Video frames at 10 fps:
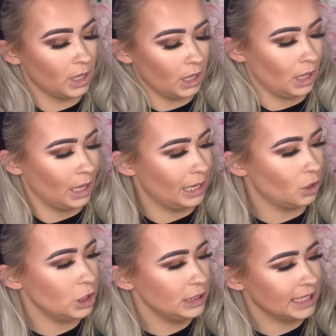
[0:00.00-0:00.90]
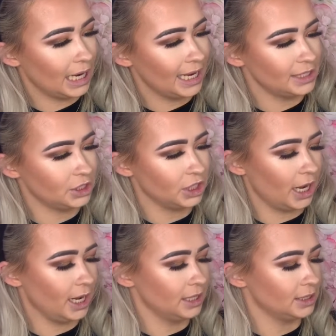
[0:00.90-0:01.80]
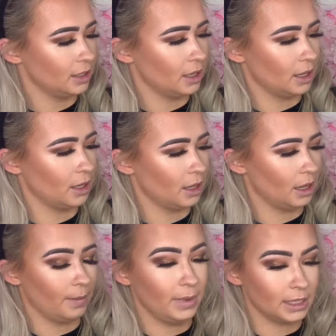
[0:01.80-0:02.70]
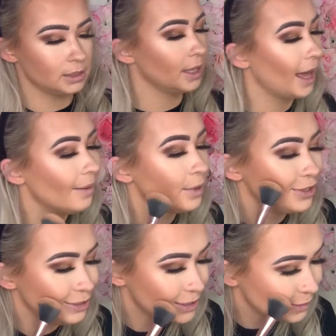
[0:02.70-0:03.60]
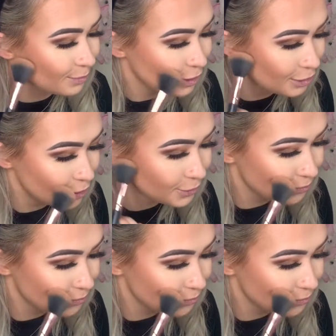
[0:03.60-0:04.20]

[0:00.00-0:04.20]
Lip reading: and I'm going to use the lighter shades and mix them and use them as a blush.